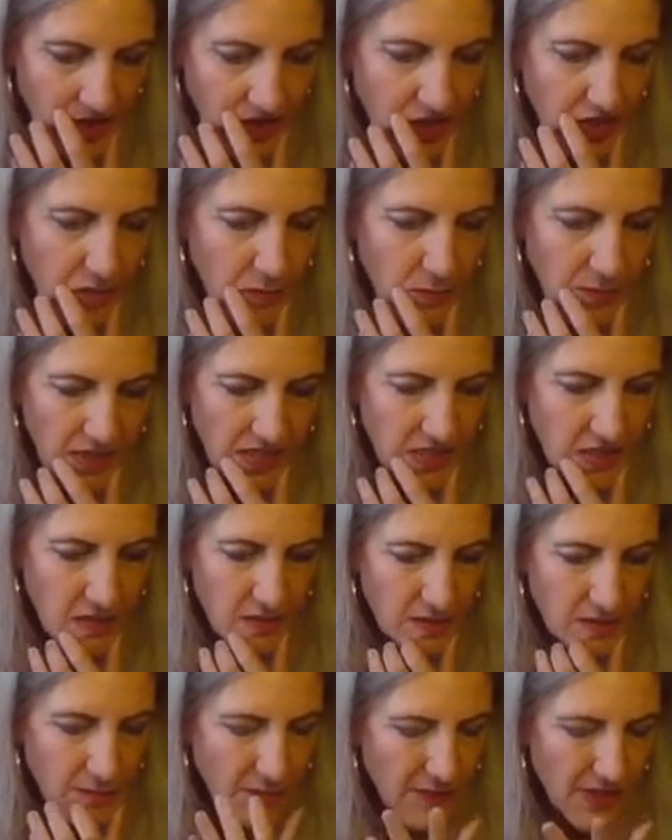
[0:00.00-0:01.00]
I think you
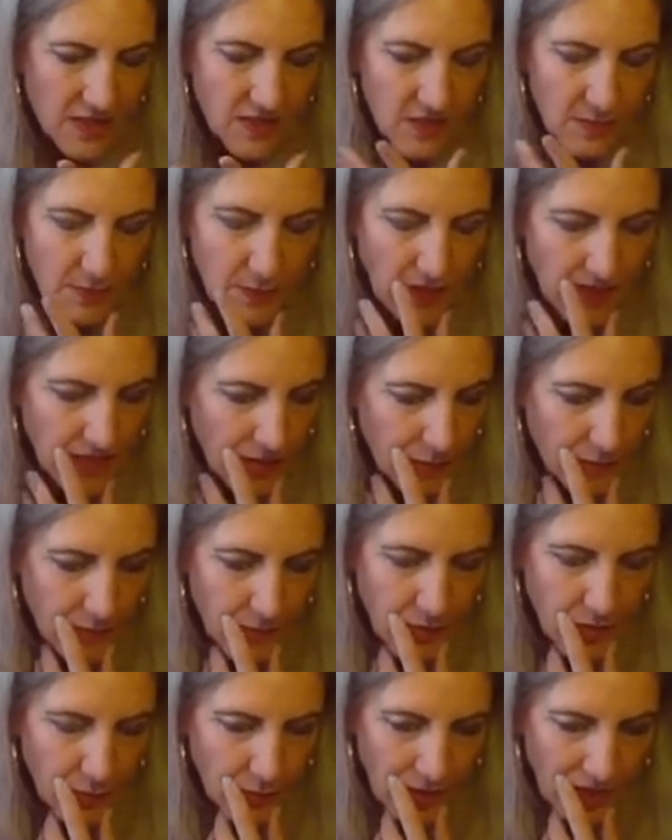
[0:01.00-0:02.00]
need to make
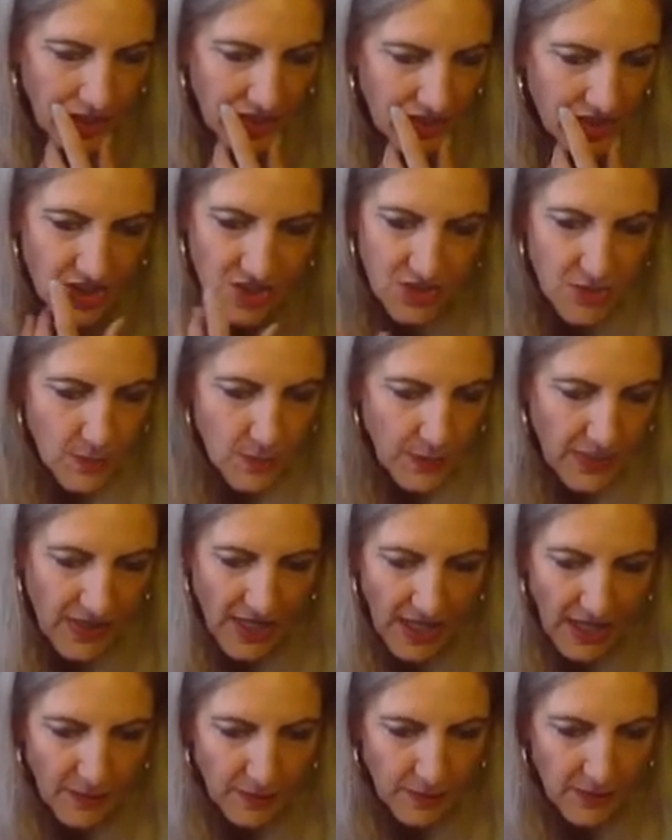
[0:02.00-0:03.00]
up your mind just to
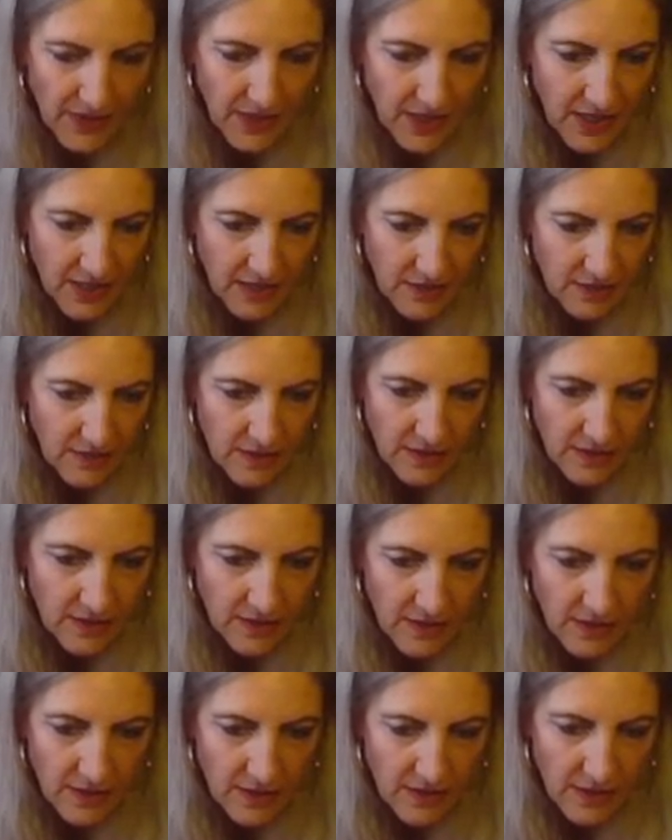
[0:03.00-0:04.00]
be happy
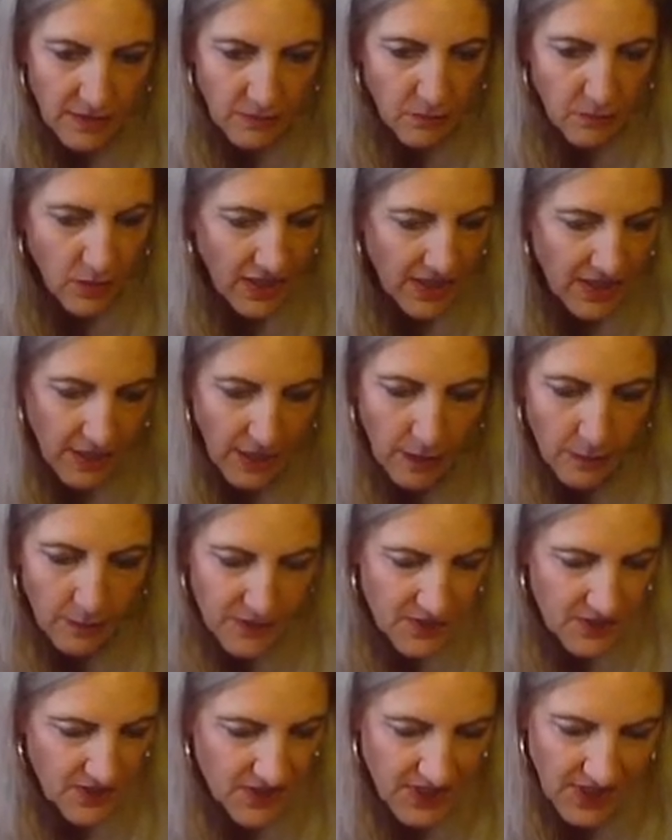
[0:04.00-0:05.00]
and wake
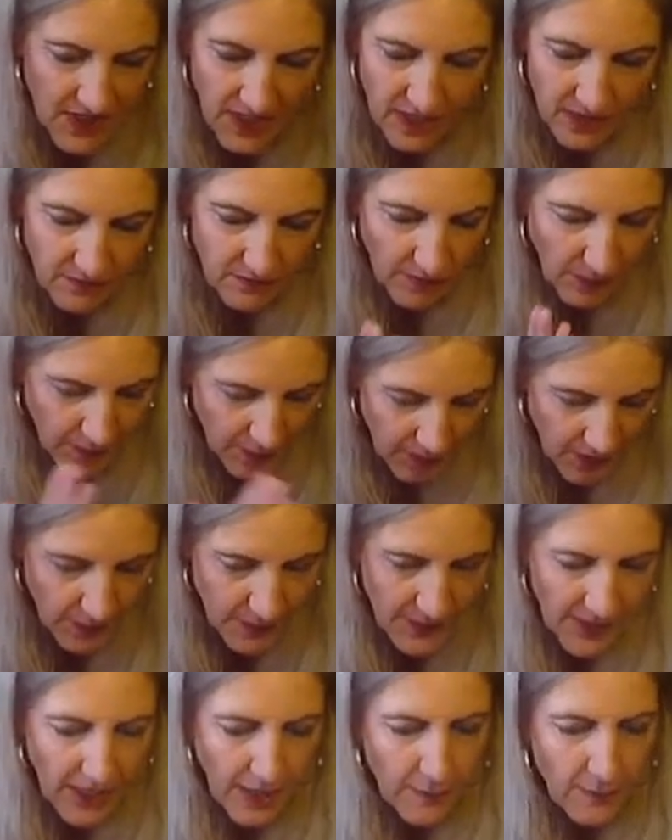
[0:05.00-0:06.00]
up and say, I'm going
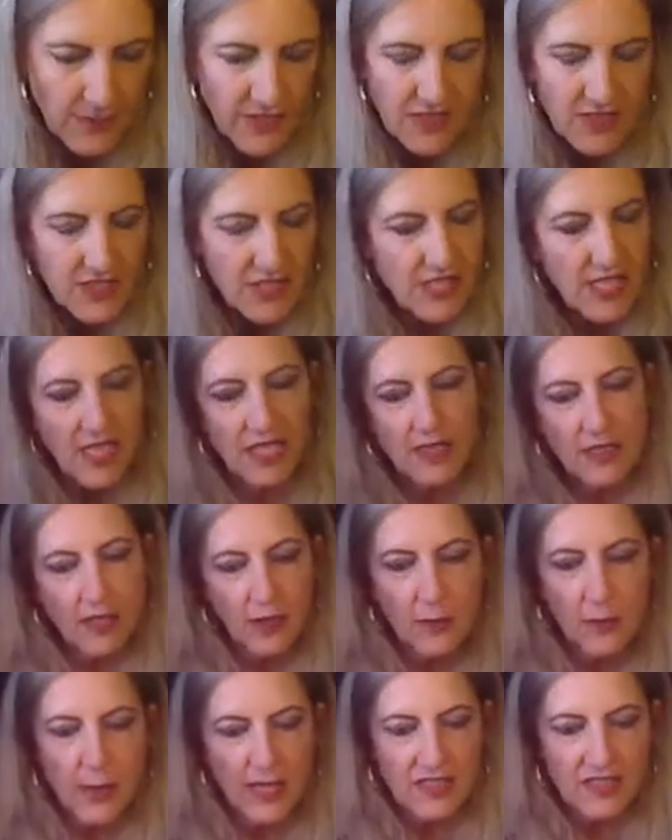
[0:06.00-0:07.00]
to be happy today
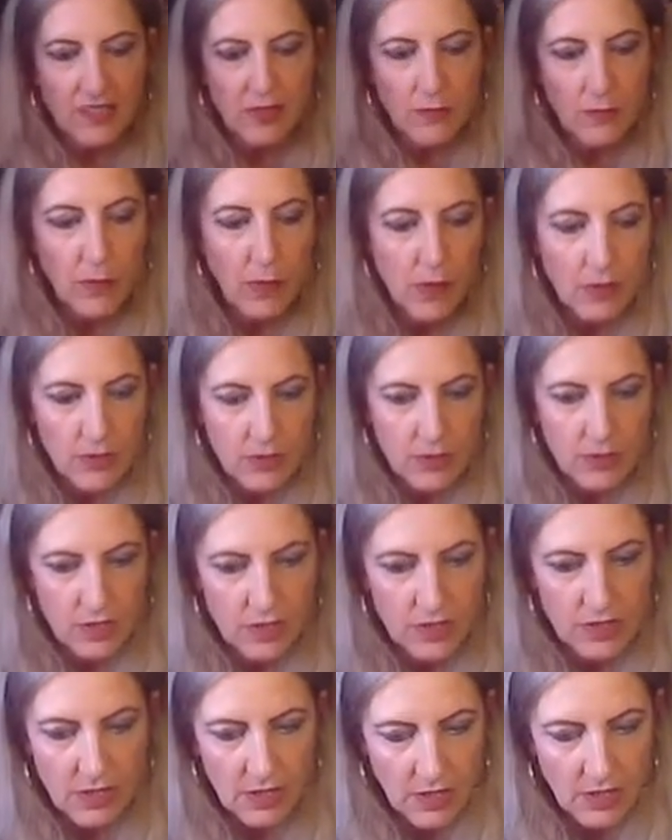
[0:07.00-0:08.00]
no matter
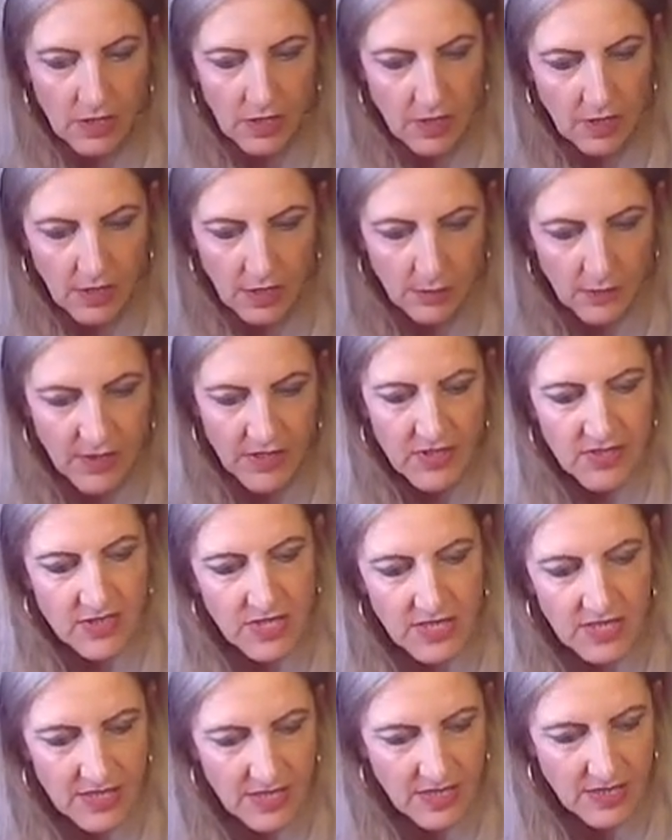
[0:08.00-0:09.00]
what.
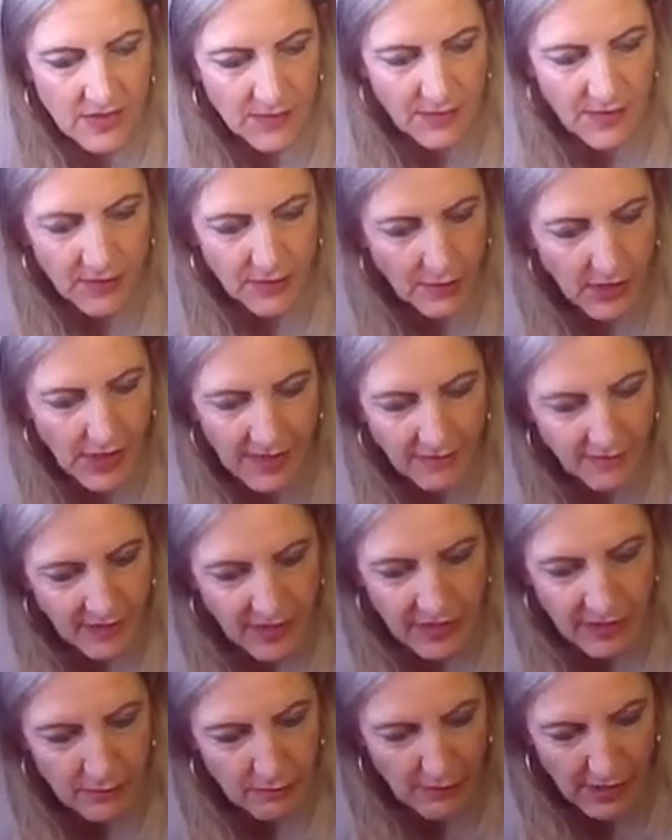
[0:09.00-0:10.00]
Because it does feel
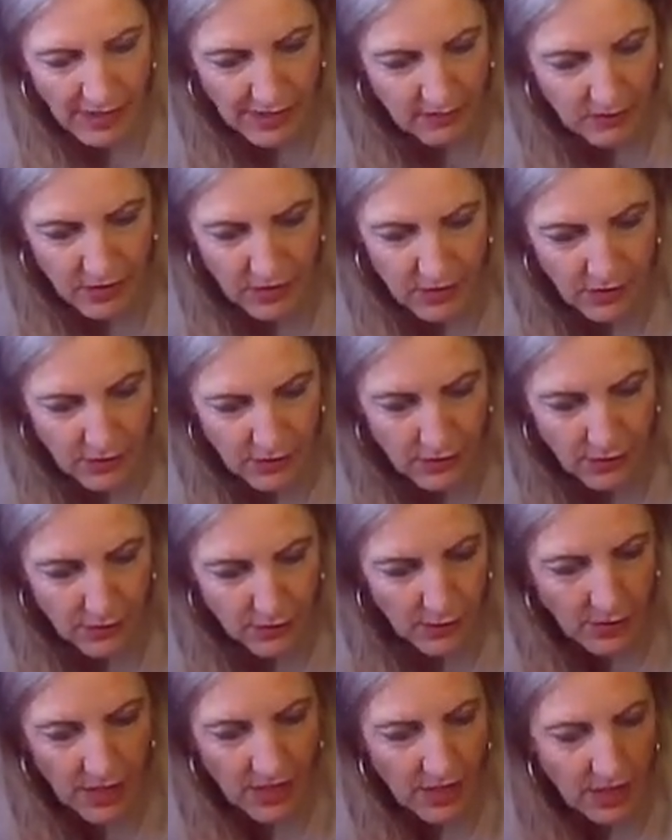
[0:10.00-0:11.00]
heavy around
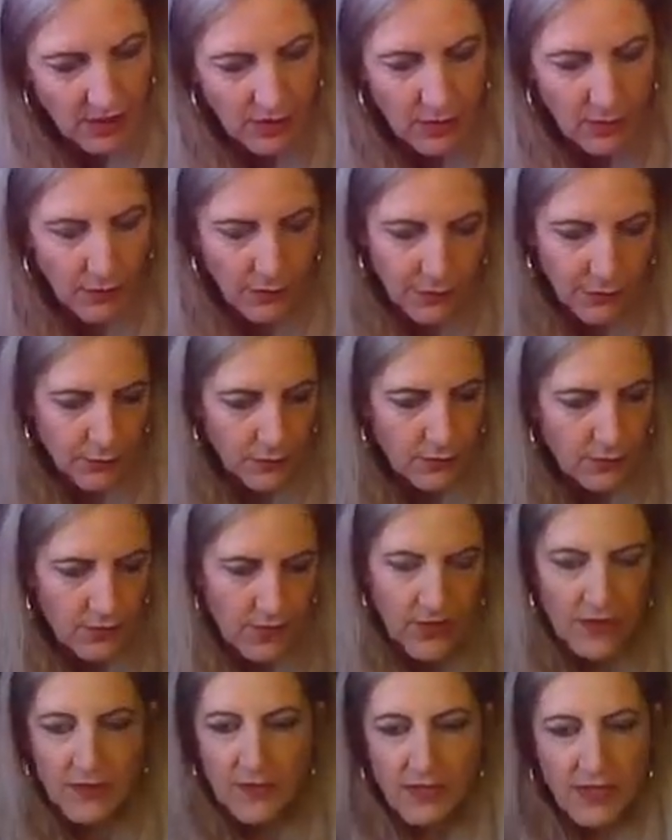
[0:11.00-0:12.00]
you. Your
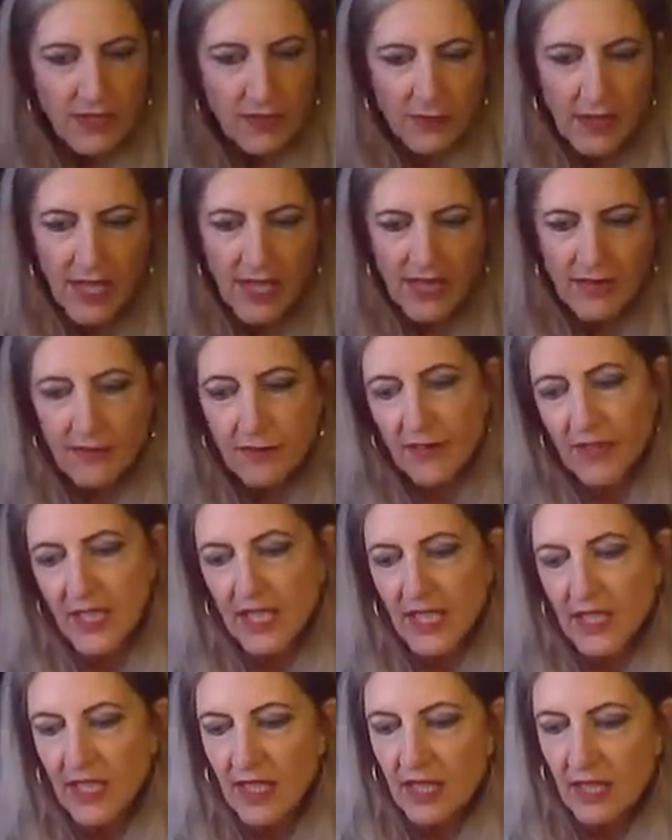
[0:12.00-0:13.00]
thoughts feel
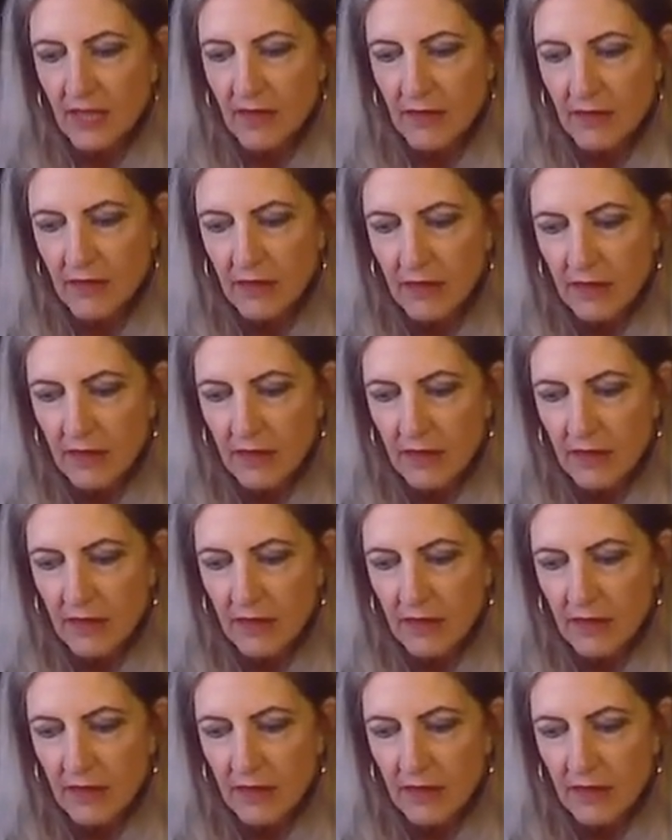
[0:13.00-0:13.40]
heavy.